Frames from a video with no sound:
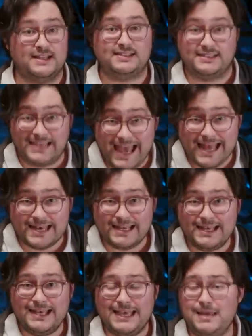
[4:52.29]
Instead,
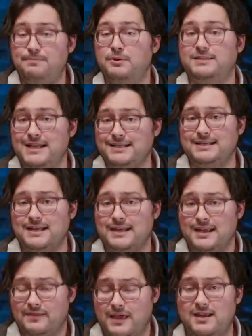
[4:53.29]
he predicted
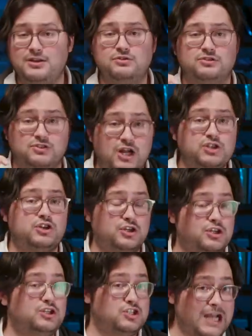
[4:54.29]
that he'd do such a
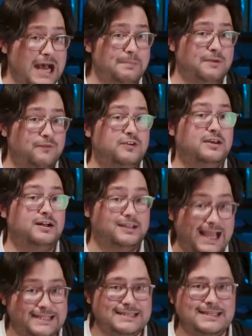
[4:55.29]
good job if
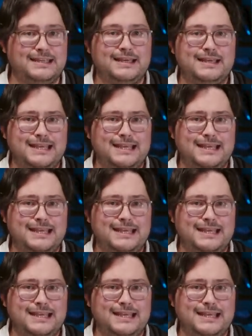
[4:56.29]
elected,